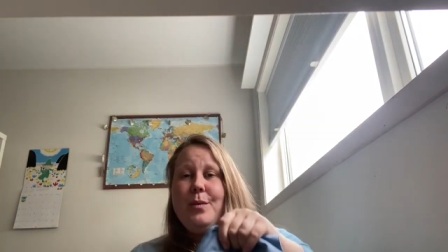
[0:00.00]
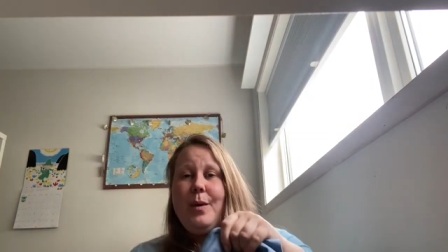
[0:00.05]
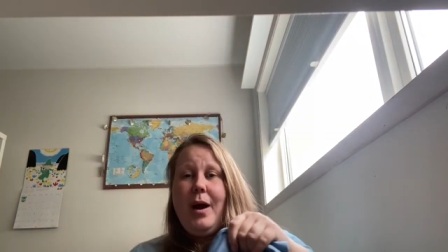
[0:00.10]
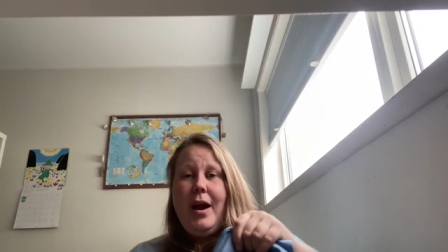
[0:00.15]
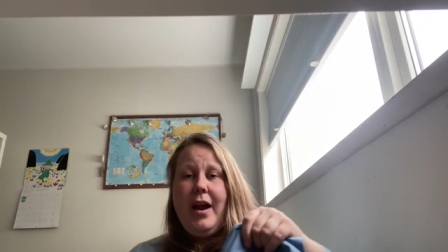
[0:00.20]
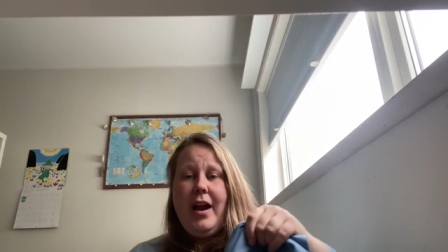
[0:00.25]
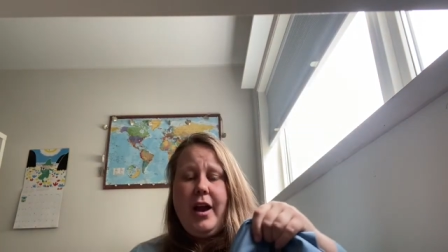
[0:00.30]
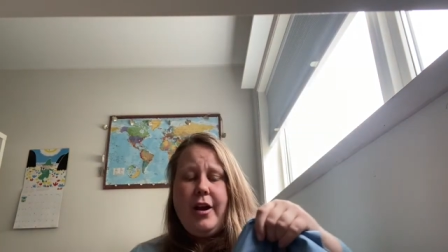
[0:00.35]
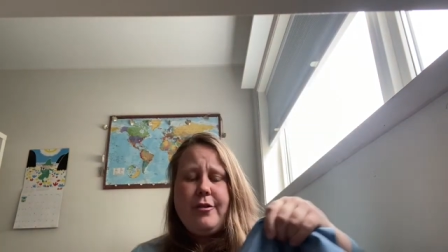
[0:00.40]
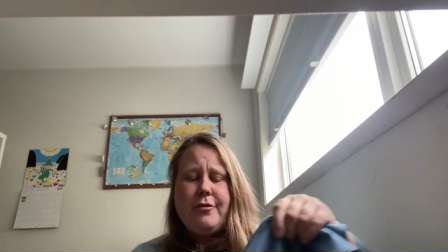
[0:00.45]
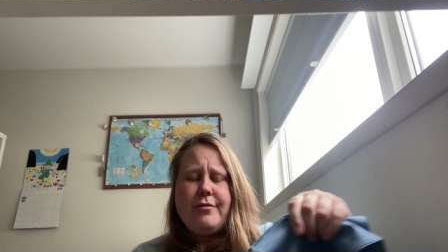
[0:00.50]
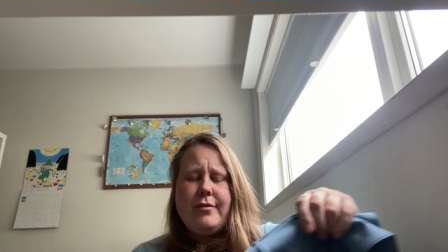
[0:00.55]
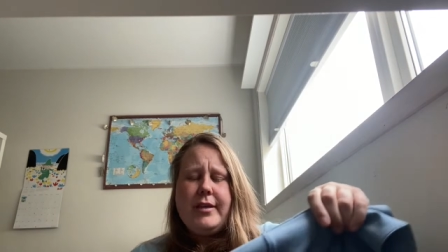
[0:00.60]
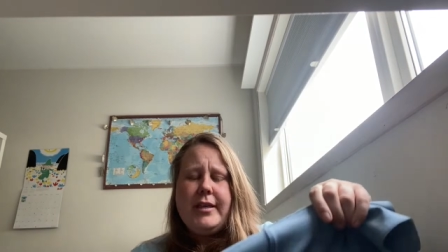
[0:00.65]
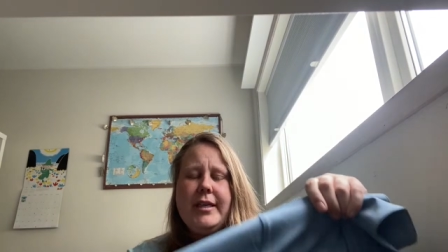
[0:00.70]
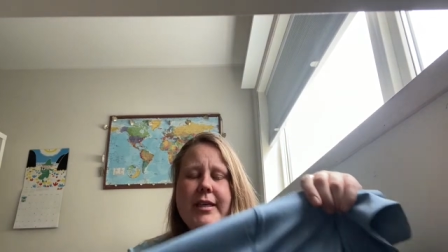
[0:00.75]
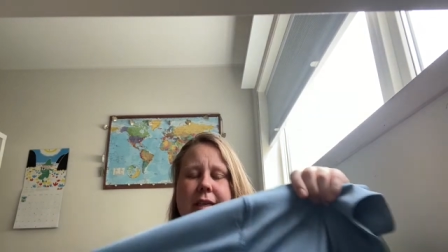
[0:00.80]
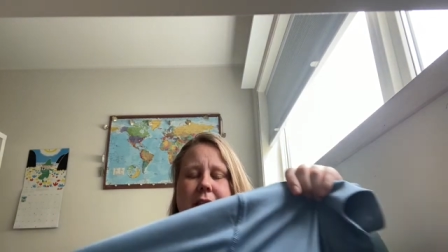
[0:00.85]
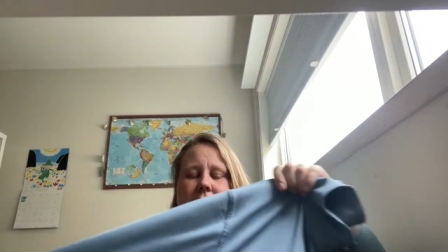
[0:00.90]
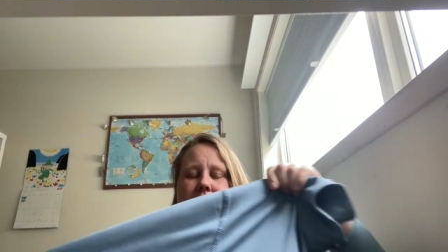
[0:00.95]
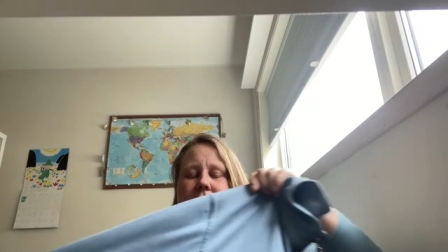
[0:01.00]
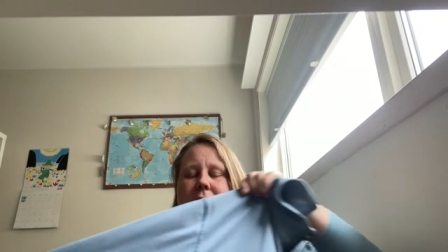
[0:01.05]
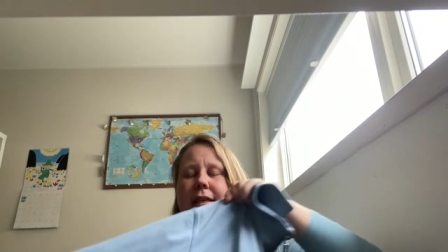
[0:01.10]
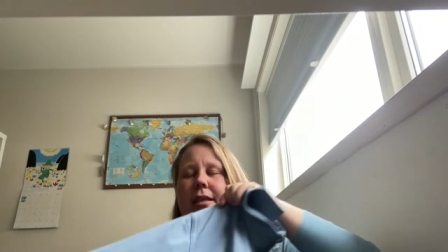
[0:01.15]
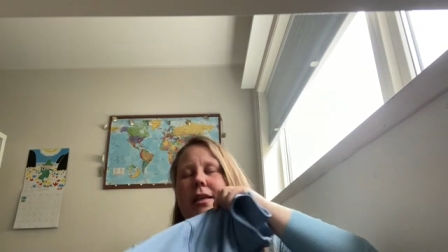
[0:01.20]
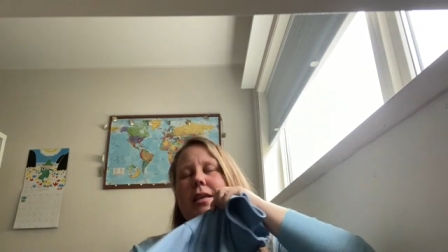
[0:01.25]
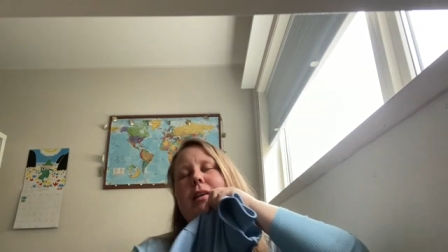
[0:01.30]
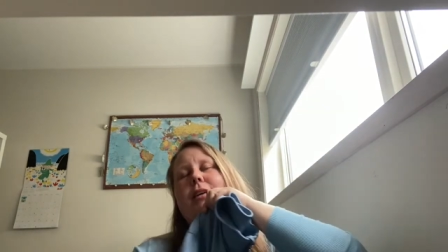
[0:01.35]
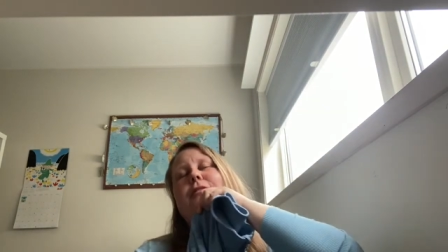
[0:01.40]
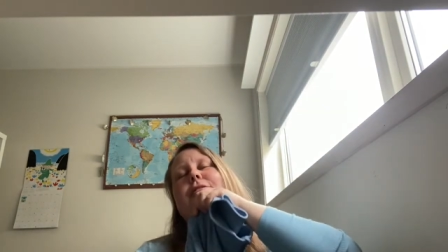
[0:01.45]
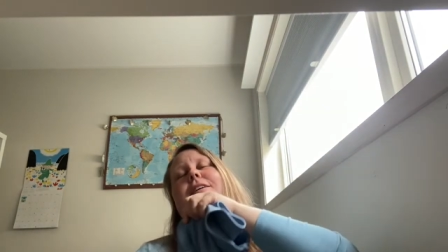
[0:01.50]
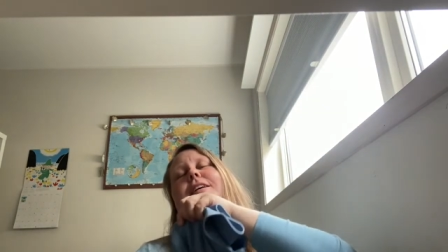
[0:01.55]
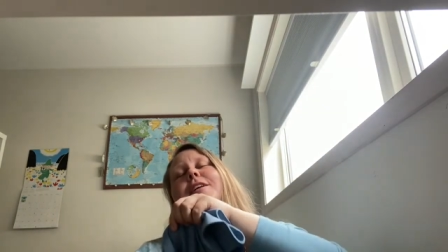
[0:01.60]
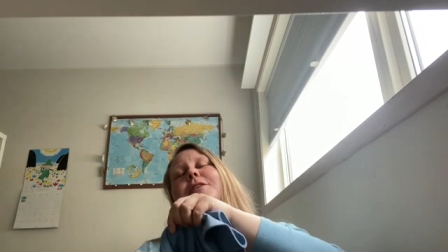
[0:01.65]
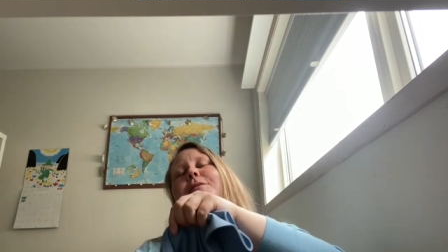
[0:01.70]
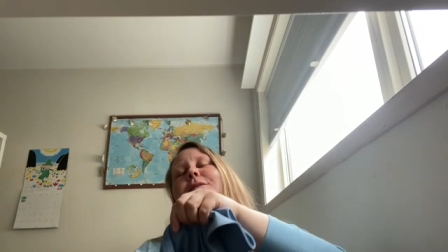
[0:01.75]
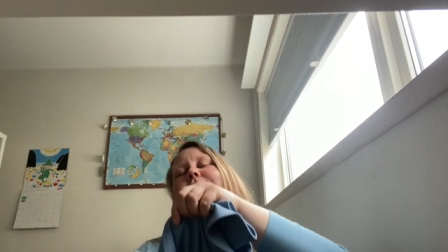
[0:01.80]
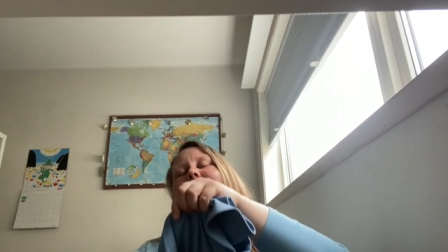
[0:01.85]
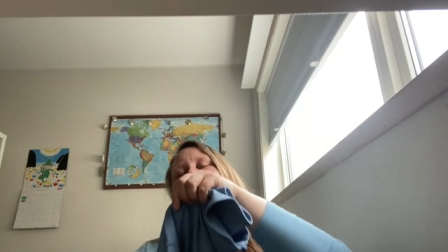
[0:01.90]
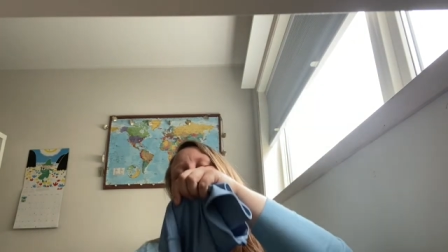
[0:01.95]
why I really, really
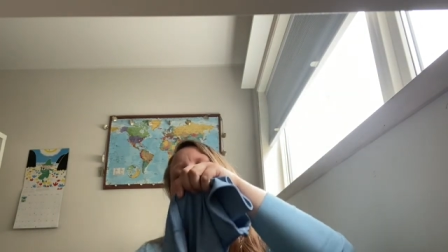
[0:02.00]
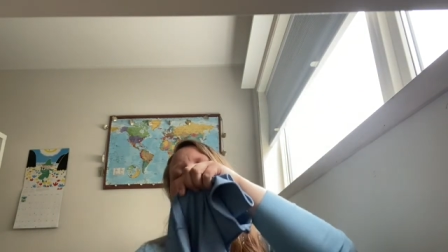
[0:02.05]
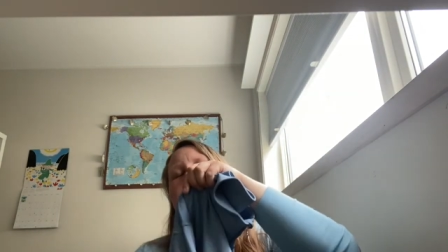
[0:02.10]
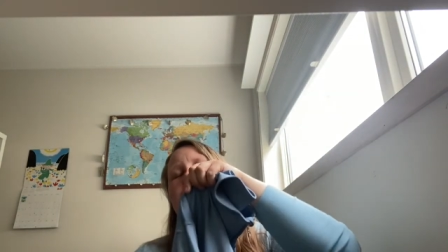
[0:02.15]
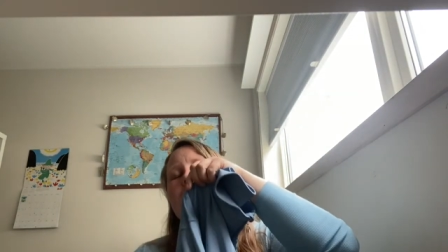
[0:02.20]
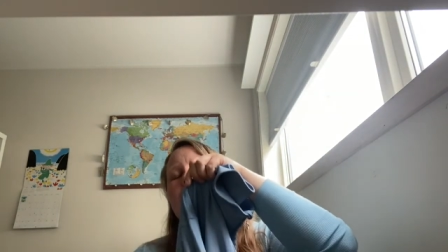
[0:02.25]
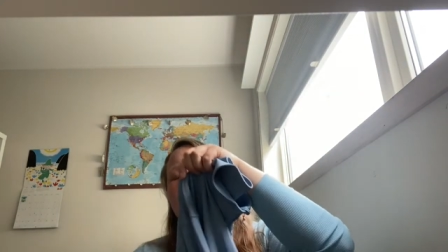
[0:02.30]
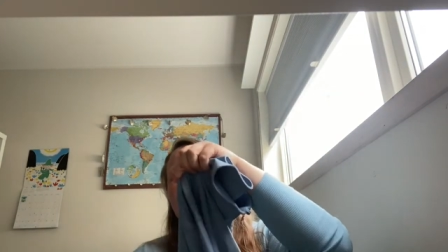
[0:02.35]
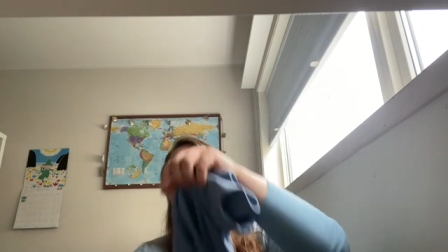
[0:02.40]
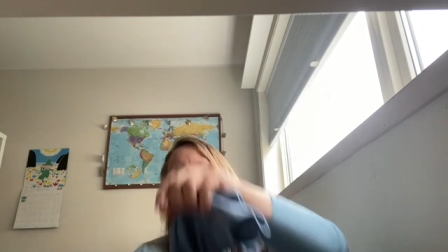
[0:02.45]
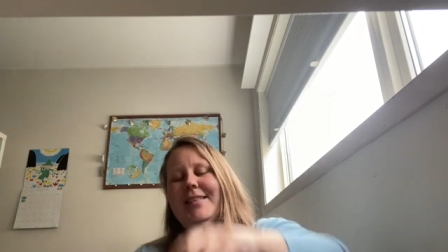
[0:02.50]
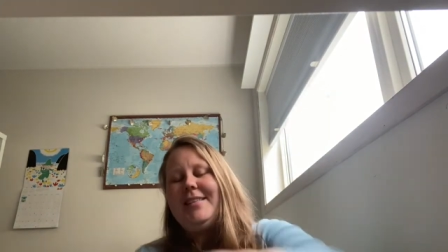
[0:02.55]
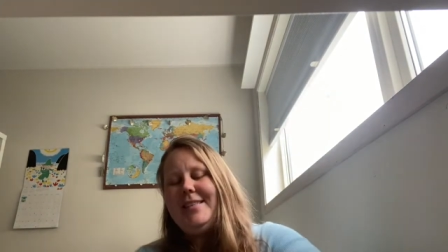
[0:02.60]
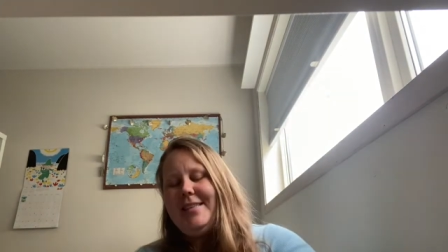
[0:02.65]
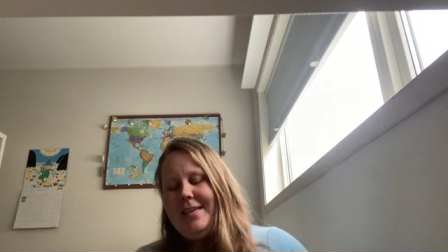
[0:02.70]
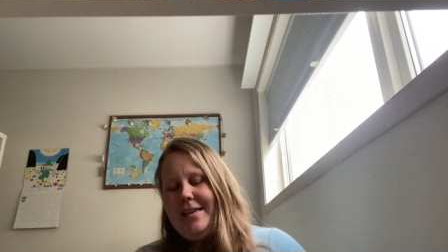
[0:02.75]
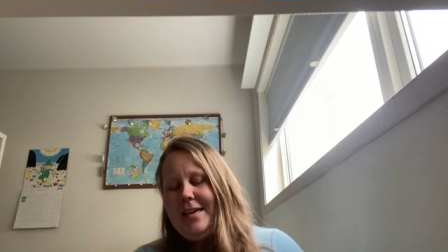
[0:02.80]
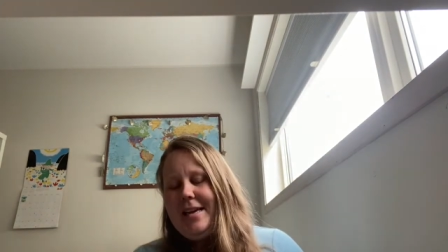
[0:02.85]
wanted this one